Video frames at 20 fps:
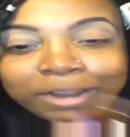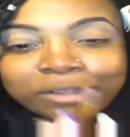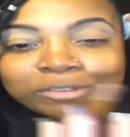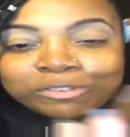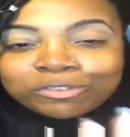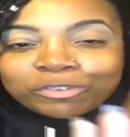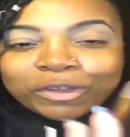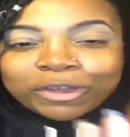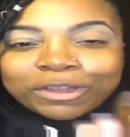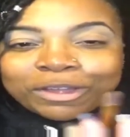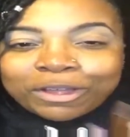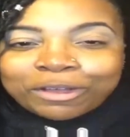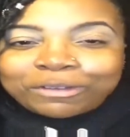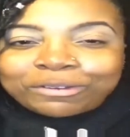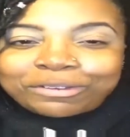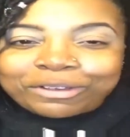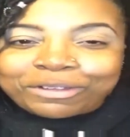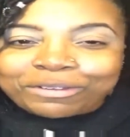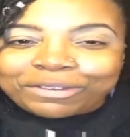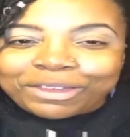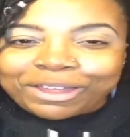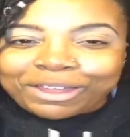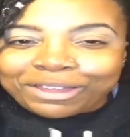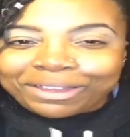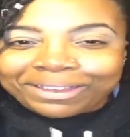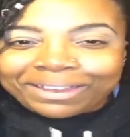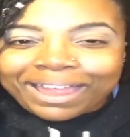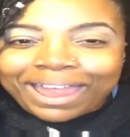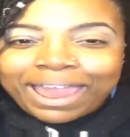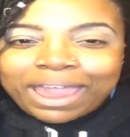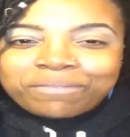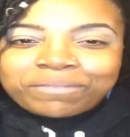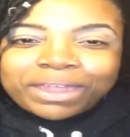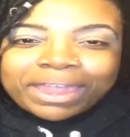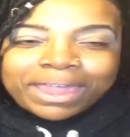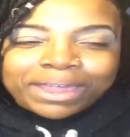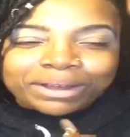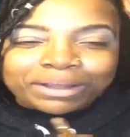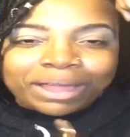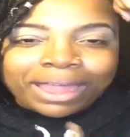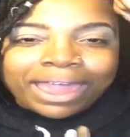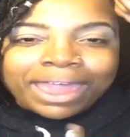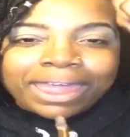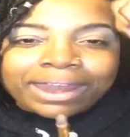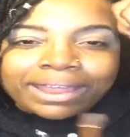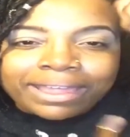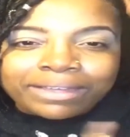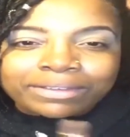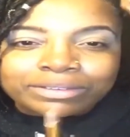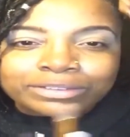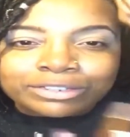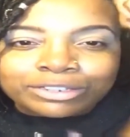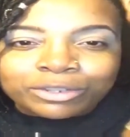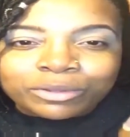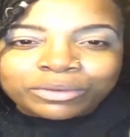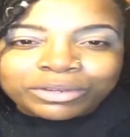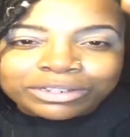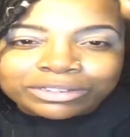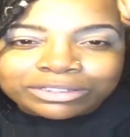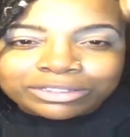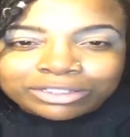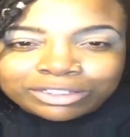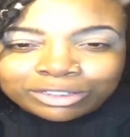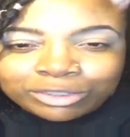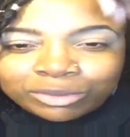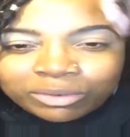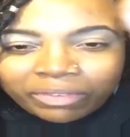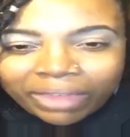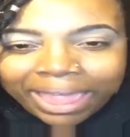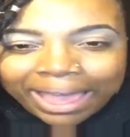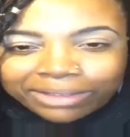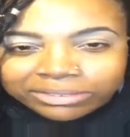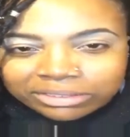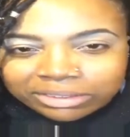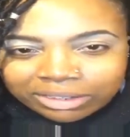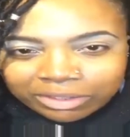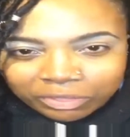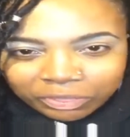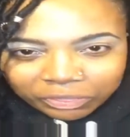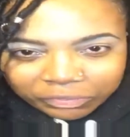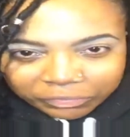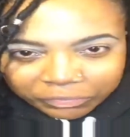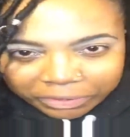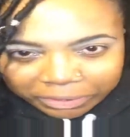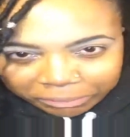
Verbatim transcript: don't drink Coke though, y'all. I haven't had a had to have a soda since 2003.